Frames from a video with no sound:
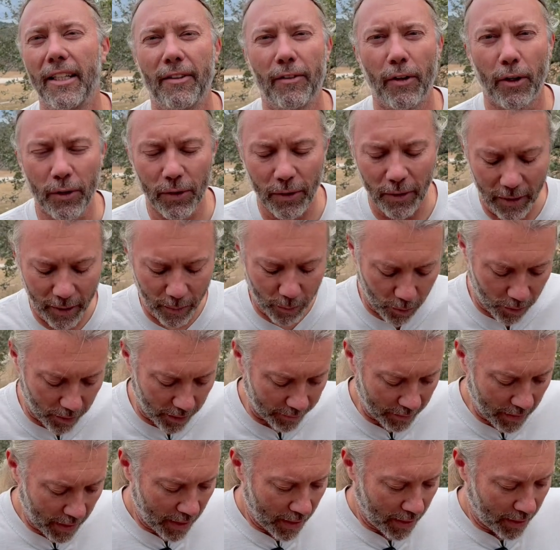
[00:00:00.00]
devotional in the
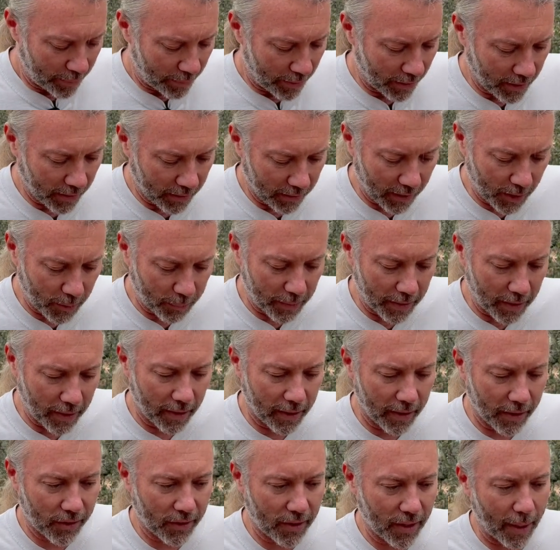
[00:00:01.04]
morning because let's be
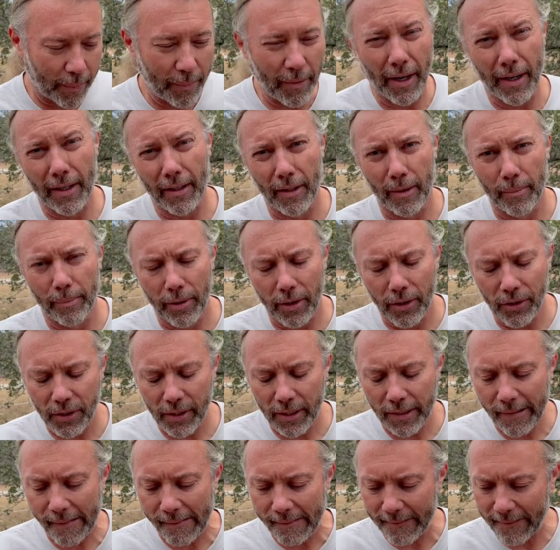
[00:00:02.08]
honest, I'm not a good
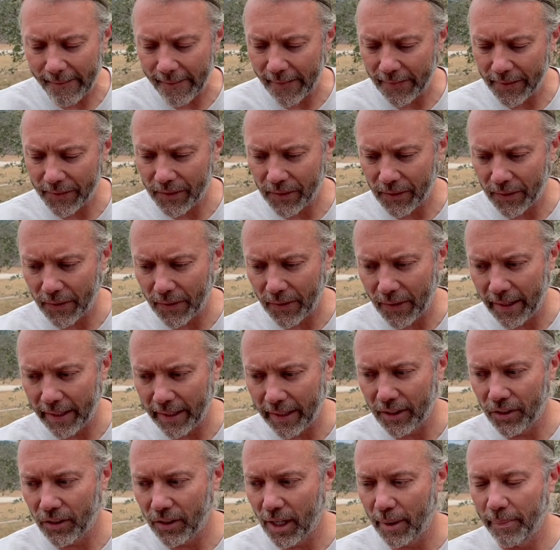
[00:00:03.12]
person, and so I
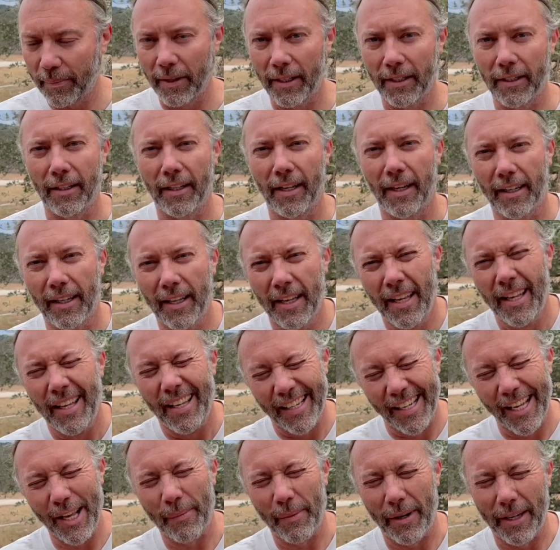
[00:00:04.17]
need something to like
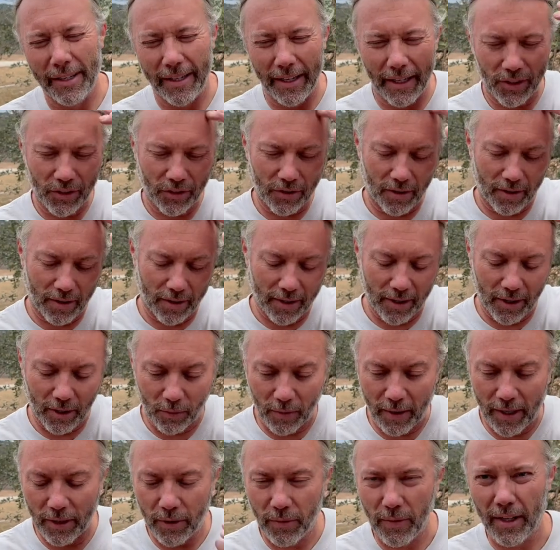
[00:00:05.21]
get my day started in the
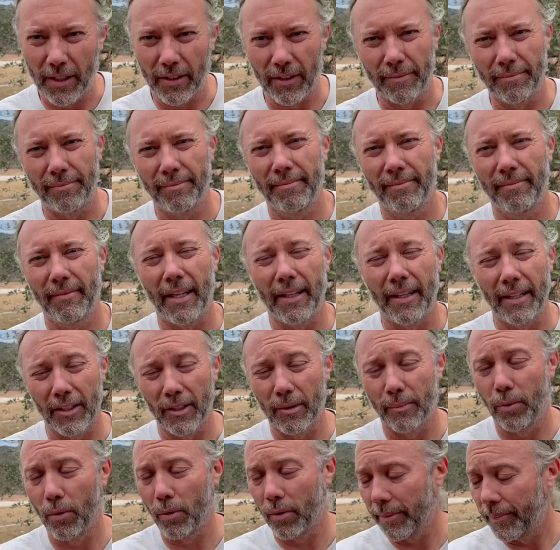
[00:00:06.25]
right direction. I think it's
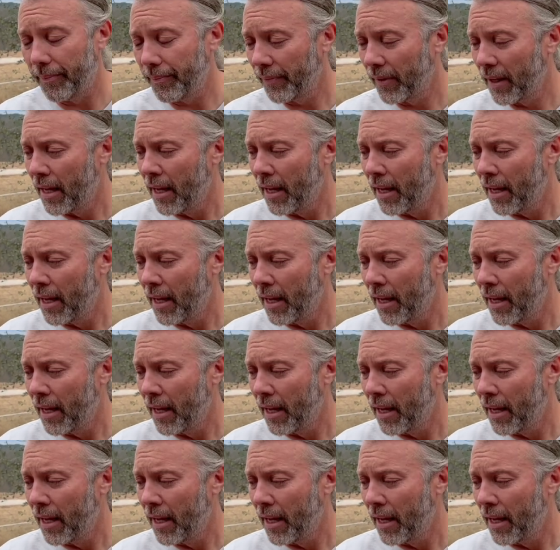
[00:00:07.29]
important.